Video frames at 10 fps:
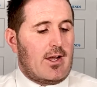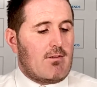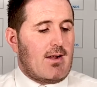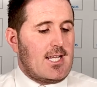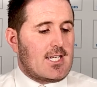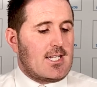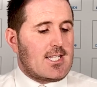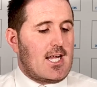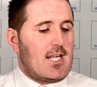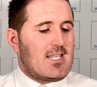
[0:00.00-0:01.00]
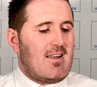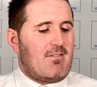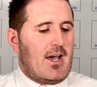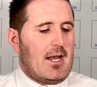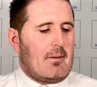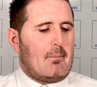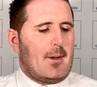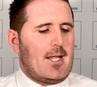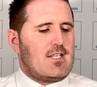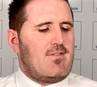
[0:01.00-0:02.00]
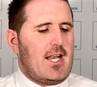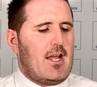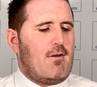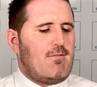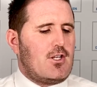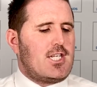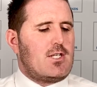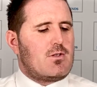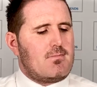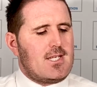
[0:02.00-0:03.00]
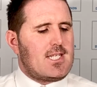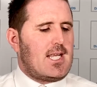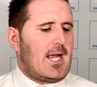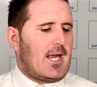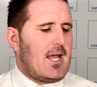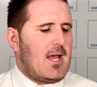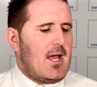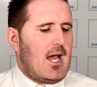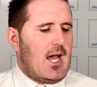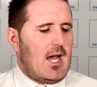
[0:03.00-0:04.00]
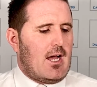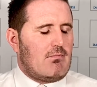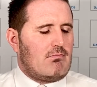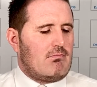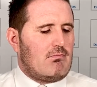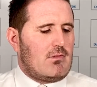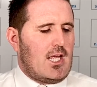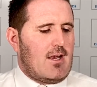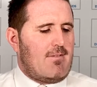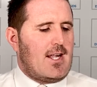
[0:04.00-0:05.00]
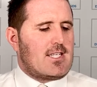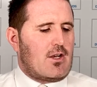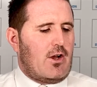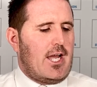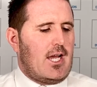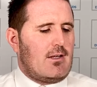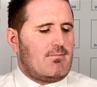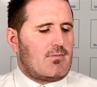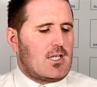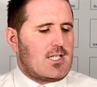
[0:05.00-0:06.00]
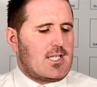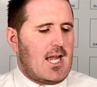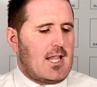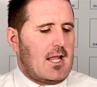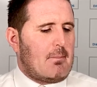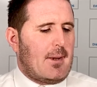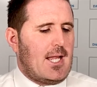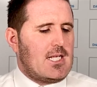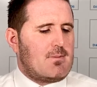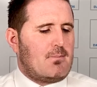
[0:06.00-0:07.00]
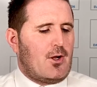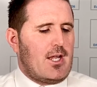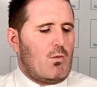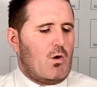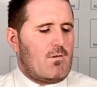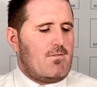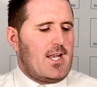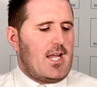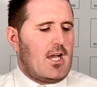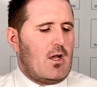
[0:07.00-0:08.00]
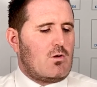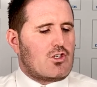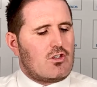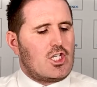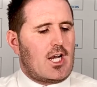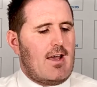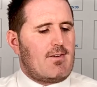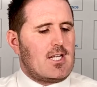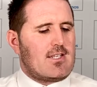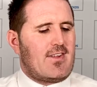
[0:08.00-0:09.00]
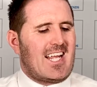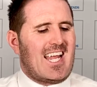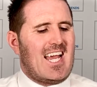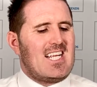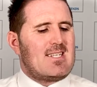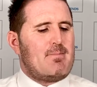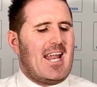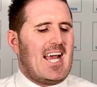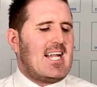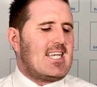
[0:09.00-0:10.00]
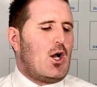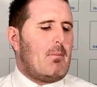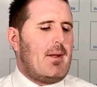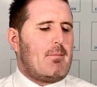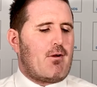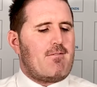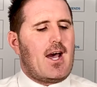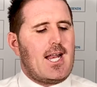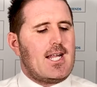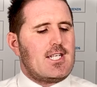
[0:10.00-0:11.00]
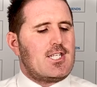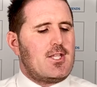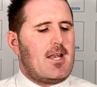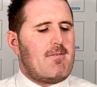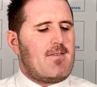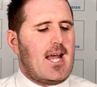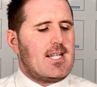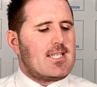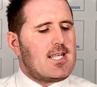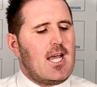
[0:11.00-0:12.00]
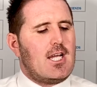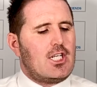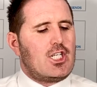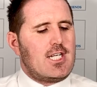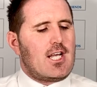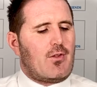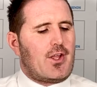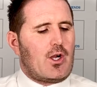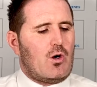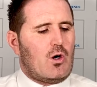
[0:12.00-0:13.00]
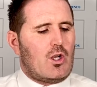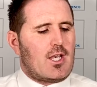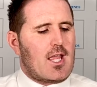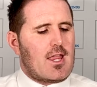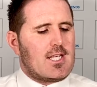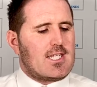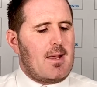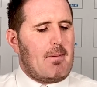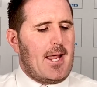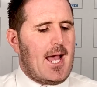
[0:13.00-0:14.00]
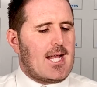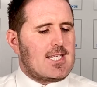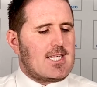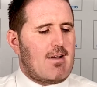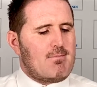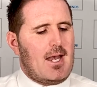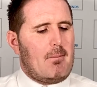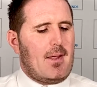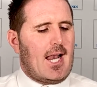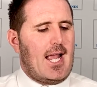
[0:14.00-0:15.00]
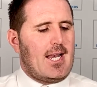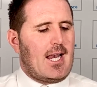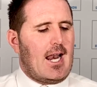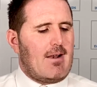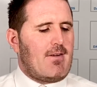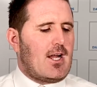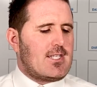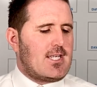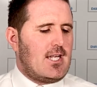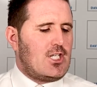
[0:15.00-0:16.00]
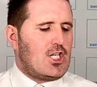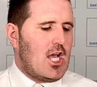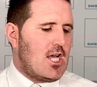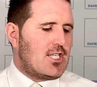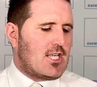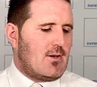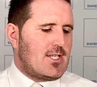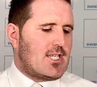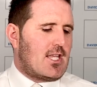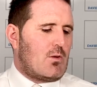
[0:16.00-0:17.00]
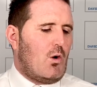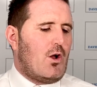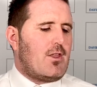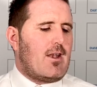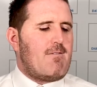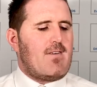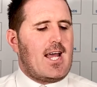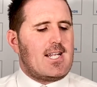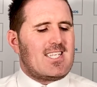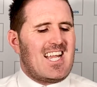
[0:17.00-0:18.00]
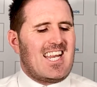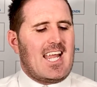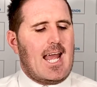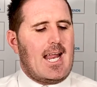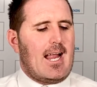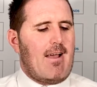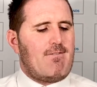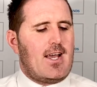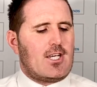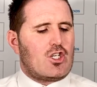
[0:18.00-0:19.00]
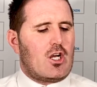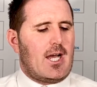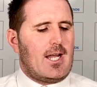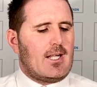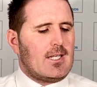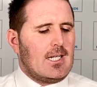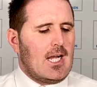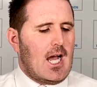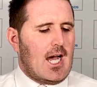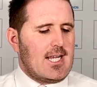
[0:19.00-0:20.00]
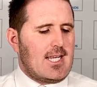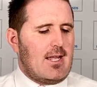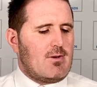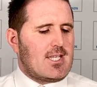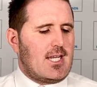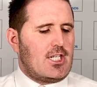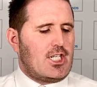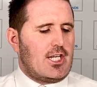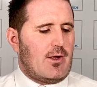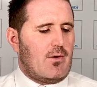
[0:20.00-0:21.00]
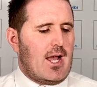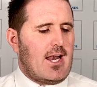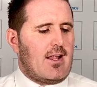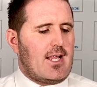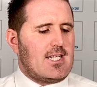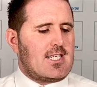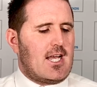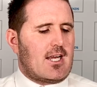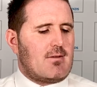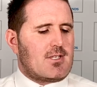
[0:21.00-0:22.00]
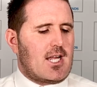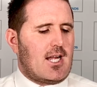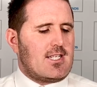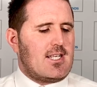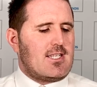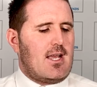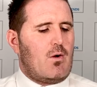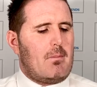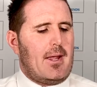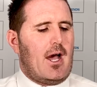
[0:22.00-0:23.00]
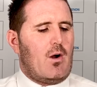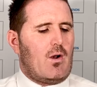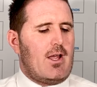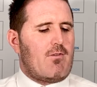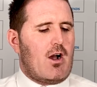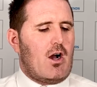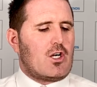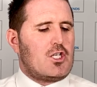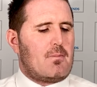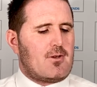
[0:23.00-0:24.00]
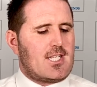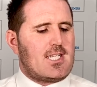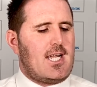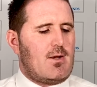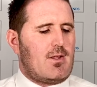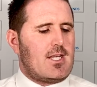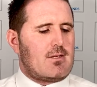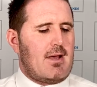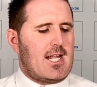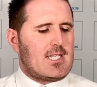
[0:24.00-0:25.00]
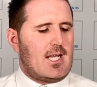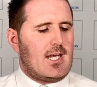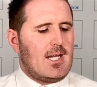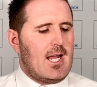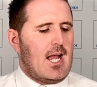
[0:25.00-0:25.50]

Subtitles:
raised concerns that vital police video footage was missing. The defence lawyer said that police body-worn video was crucial evidence for the case but had not been provided to the defence. She told the court, the CPS have manipulated an advantage so as to thwart the defence in getting a fair trial. ID was an issue, and in these circumstances it would be wholly wrong to proceed with this matter.